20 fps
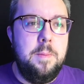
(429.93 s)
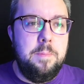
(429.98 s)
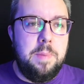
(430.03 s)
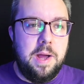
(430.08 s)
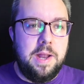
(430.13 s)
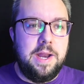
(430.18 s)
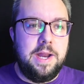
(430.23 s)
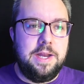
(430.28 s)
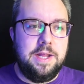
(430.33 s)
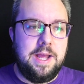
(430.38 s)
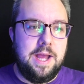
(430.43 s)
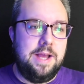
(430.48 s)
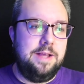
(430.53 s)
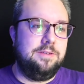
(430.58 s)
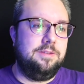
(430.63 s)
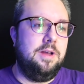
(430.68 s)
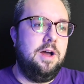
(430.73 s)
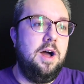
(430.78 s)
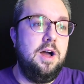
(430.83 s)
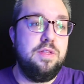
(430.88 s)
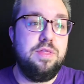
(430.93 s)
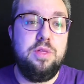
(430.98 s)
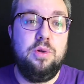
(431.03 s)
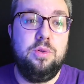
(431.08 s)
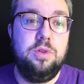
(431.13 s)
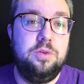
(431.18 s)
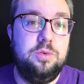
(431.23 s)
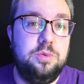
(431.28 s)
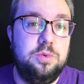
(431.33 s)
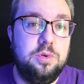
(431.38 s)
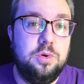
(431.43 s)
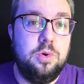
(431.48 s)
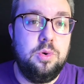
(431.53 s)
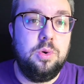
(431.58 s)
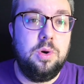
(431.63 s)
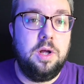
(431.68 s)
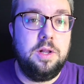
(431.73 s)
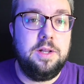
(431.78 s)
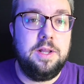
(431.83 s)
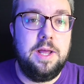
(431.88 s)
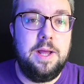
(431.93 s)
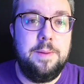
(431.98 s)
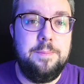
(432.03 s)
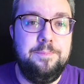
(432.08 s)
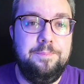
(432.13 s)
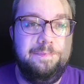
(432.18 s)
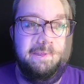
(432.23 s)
But in any case, I thought this was a cool idea.